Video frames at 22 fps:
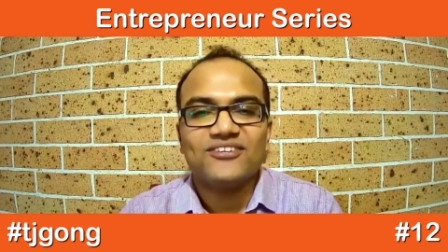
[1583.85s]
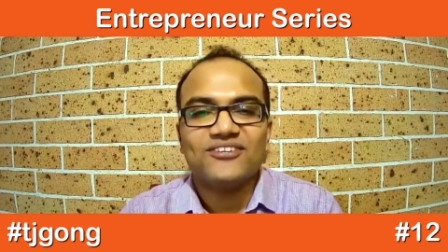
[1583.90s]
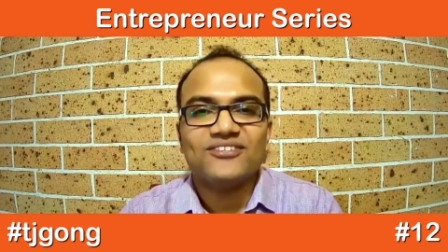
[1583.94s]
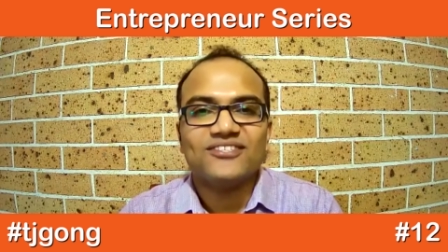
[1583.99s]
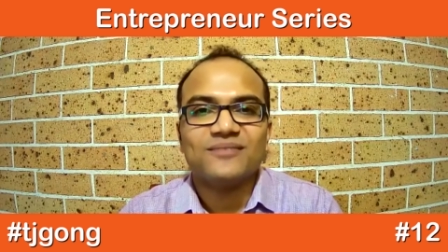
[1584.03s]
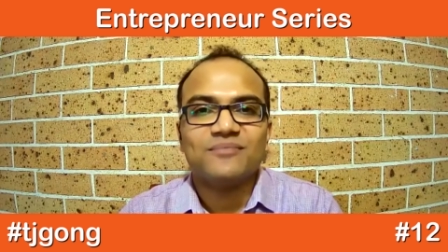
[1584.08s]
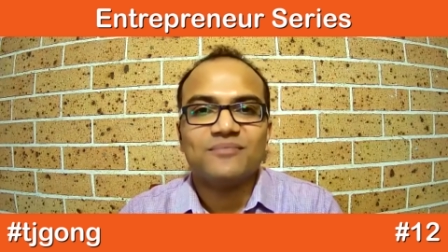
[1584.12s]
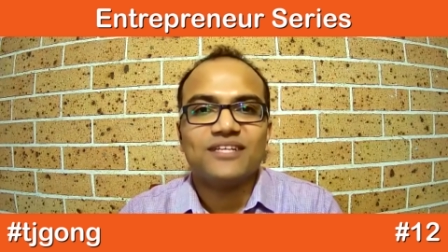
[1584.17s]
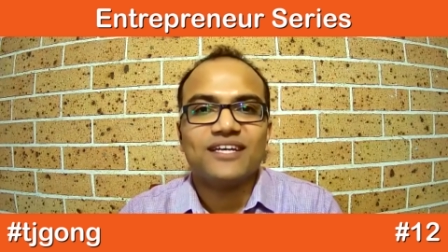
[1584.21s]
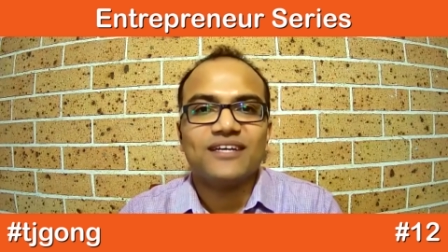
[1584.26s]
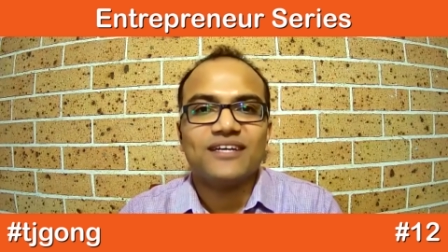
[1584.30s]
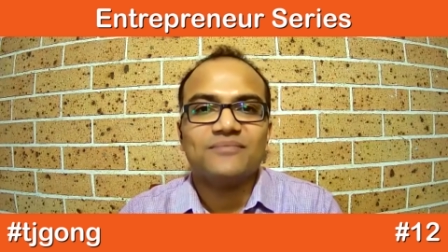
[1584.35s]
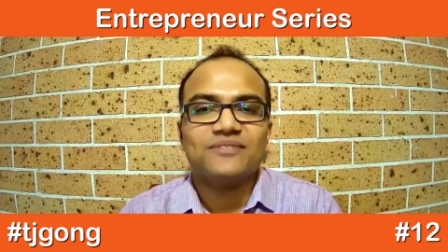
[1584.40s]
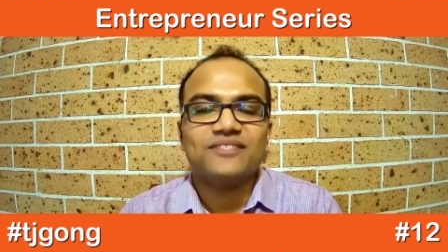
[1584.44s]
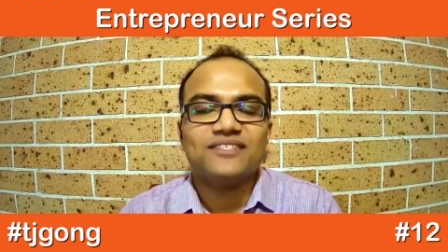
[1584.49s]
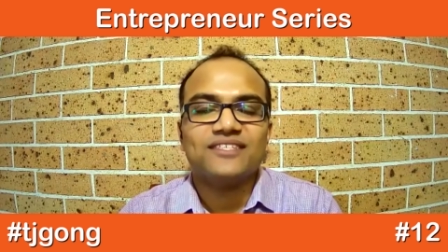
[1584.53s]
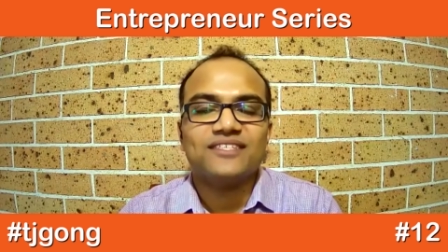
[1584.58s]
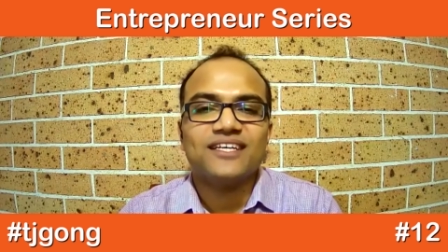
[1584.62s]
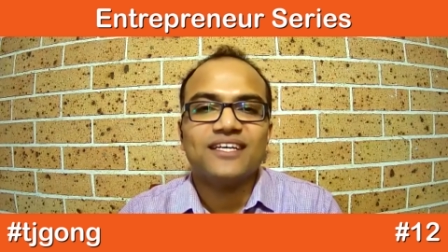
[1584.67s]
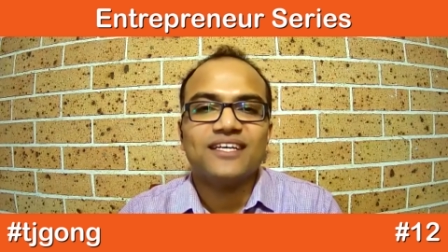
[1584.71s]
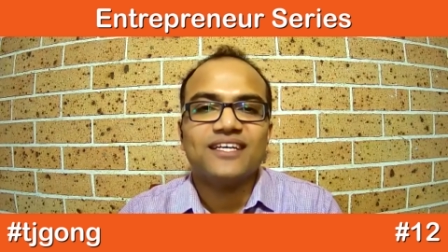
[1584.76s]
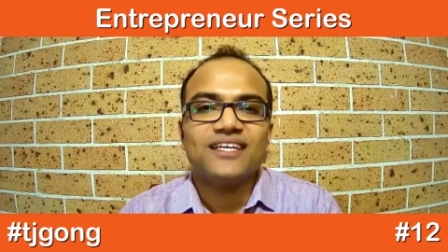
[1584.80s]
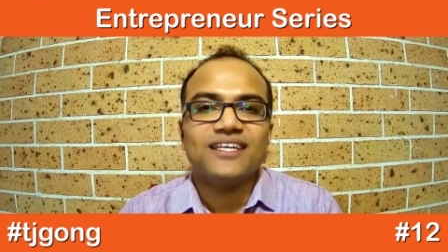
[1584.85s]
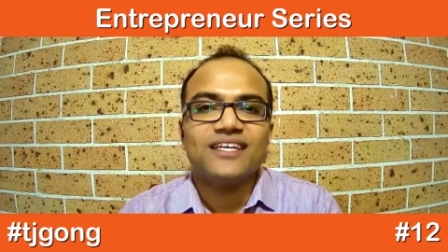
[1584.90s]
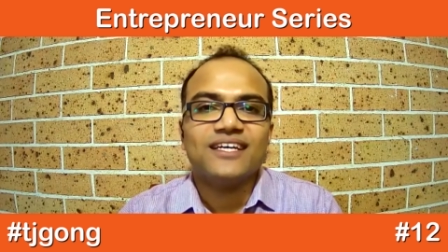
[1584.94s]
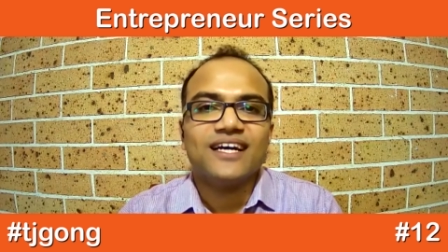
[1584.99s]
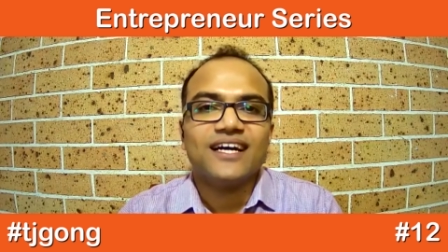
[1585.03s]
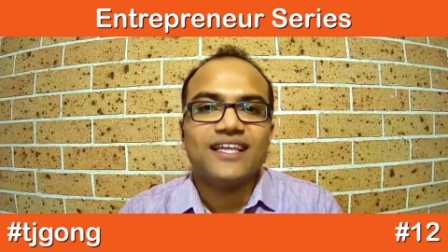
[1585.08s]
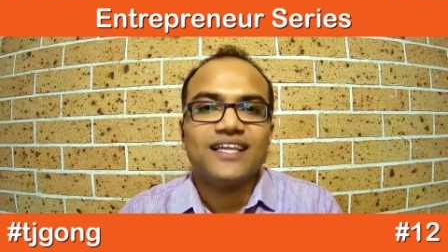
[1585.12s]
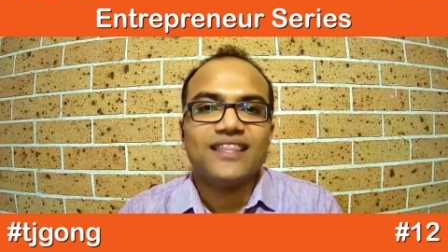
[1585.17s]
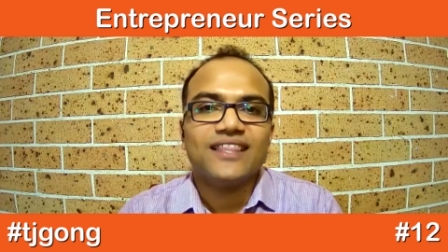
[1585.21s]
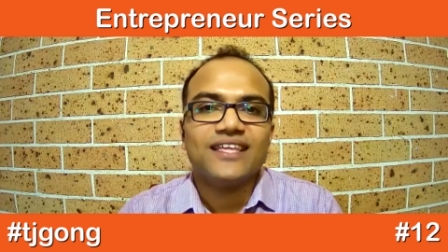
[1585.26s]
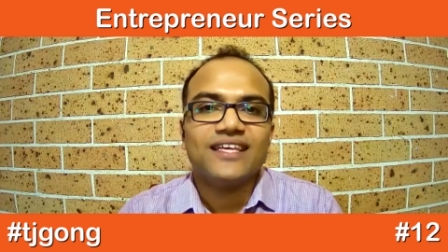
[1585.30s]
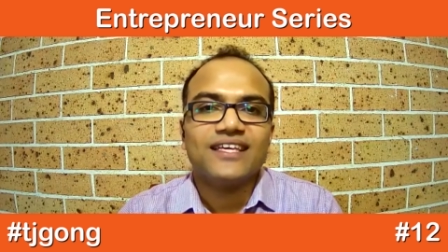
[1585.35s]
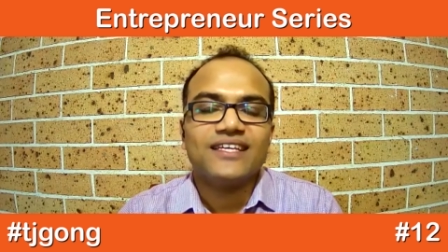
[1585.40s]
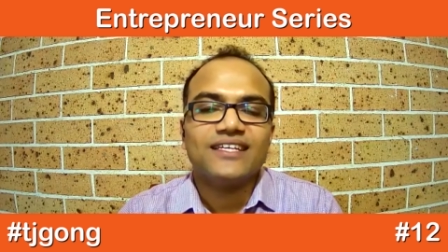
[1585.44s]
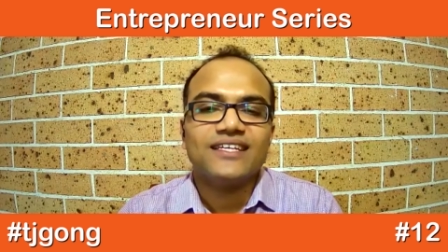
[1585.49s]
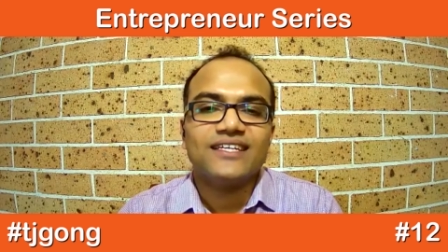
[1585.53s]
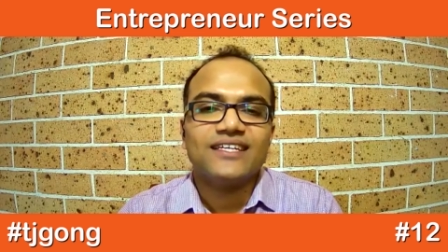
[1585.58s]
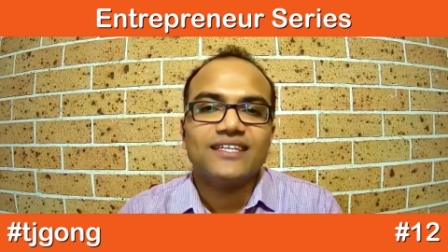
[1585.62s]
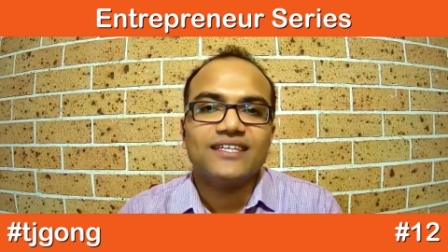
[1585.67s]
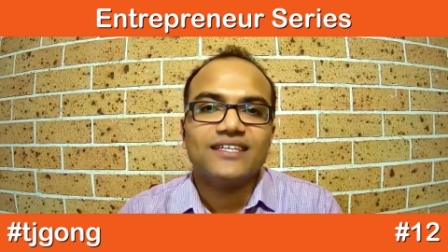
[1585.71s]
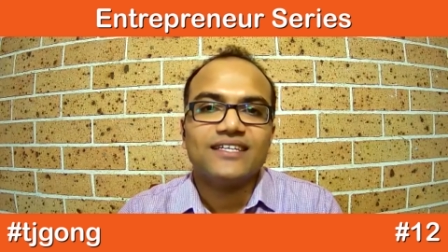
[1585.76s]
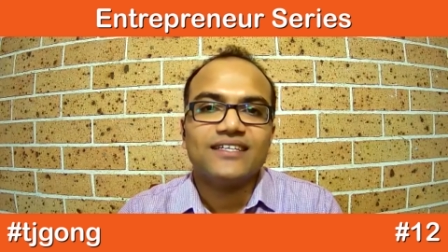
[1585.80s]
Sometimes I think
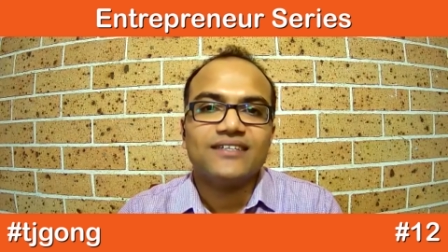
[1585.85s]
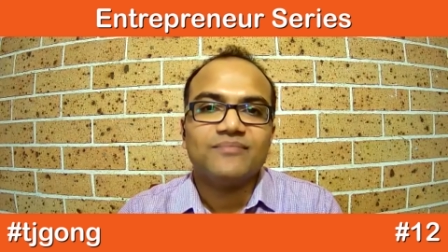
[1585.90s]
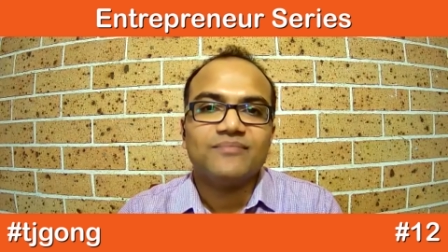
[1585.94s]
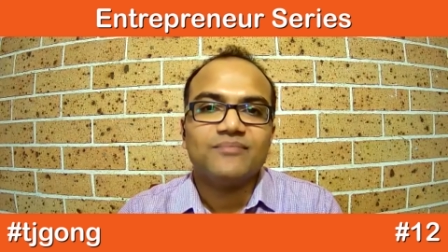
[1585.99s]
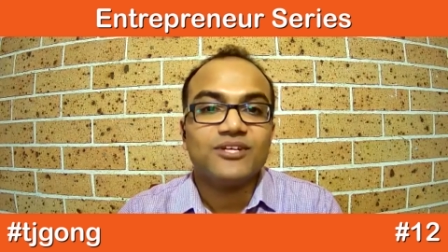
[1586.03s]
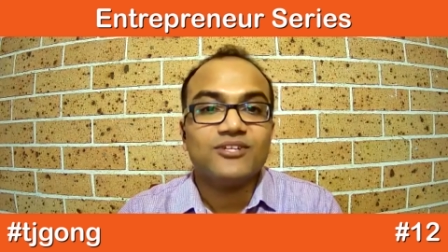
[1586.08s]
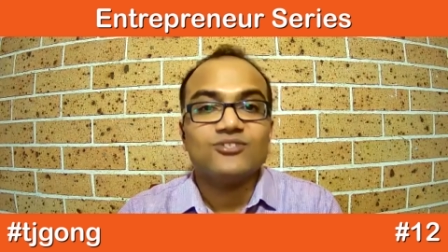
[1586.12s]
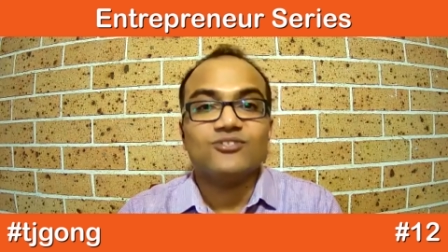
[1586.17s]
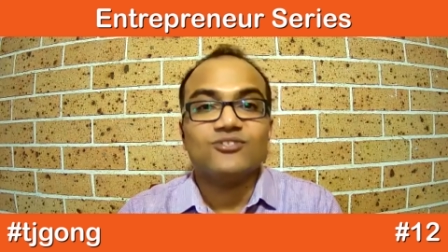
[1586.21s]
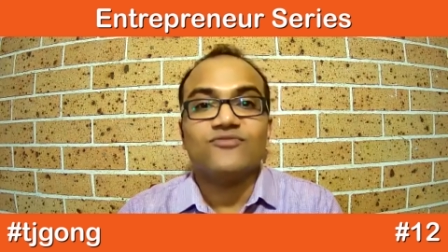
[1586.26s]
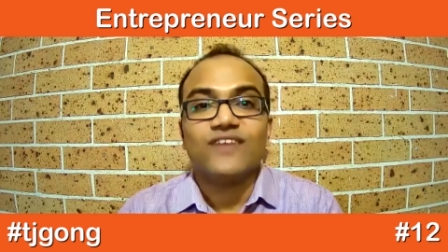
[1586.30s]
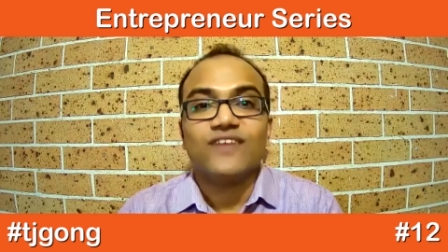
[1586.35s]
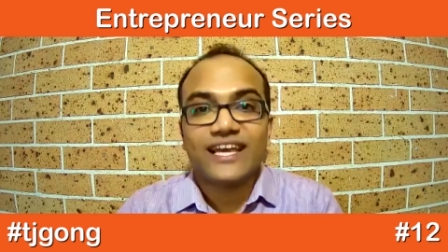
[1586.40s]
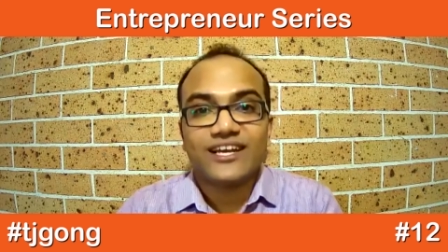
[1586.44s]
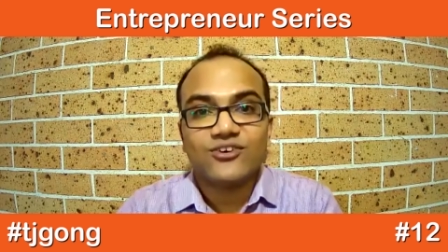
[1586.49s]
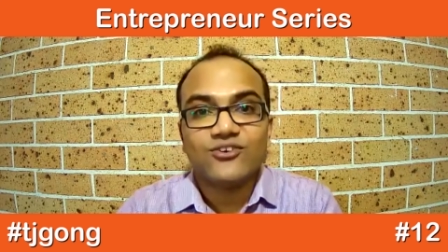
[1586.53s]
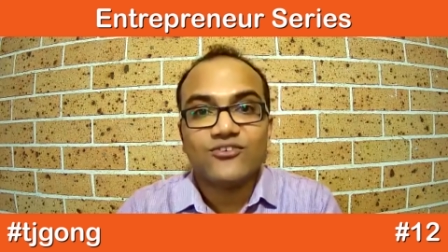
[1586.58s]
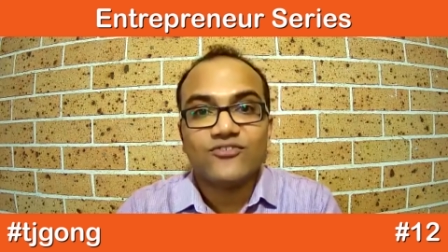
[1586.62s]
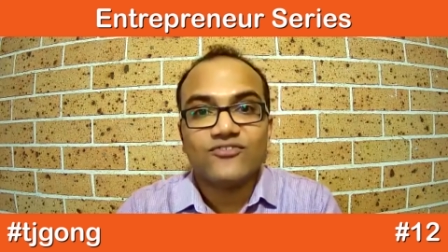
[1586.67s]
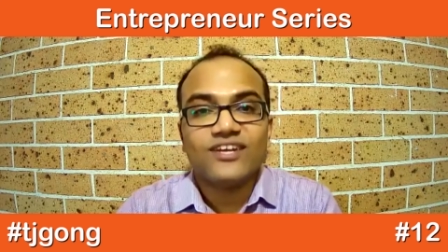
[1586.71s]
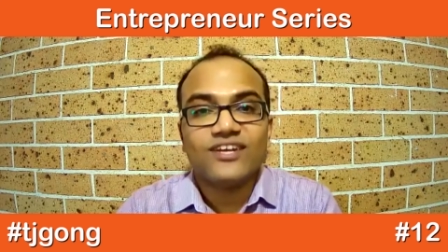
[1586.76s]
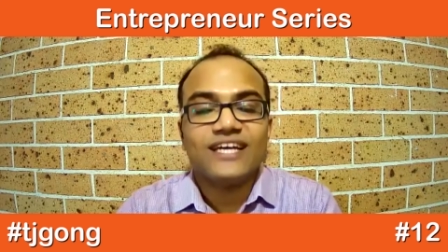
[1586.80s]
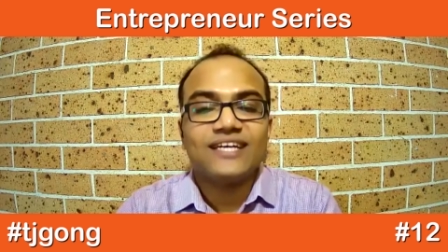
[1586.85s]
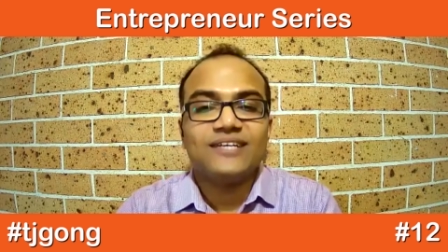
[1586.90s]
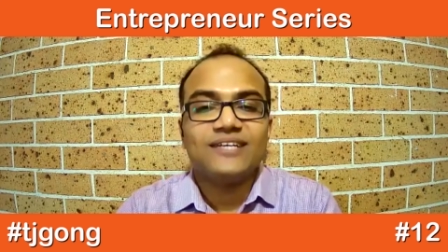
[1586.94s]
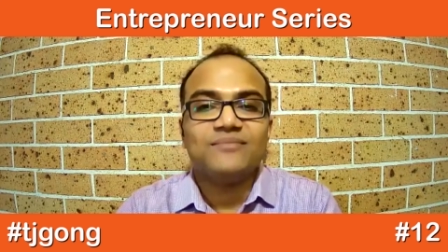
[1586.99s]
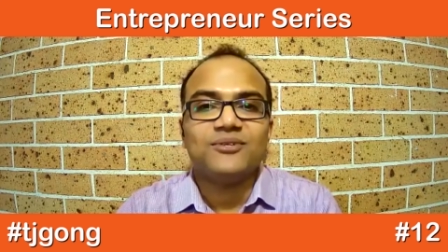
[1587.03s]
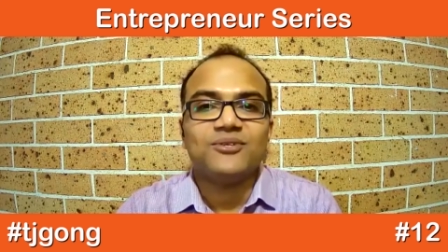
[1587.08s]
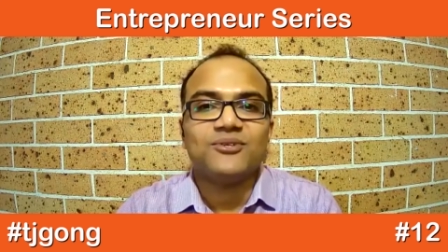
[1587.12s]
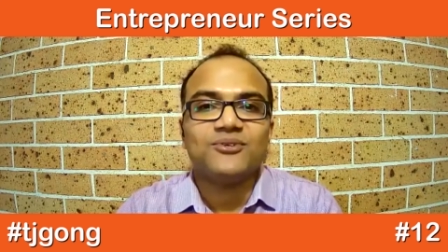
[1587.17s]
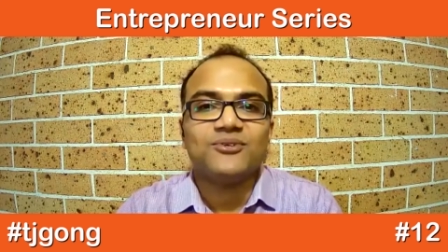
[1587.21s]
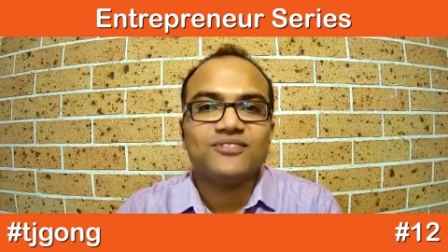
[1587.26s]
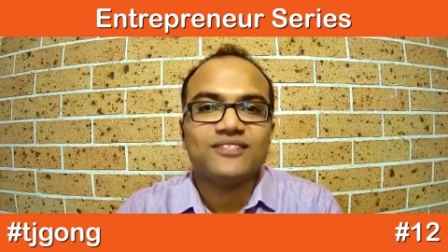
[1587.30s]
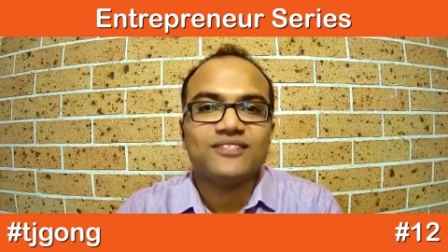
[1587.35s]
because of lack of time,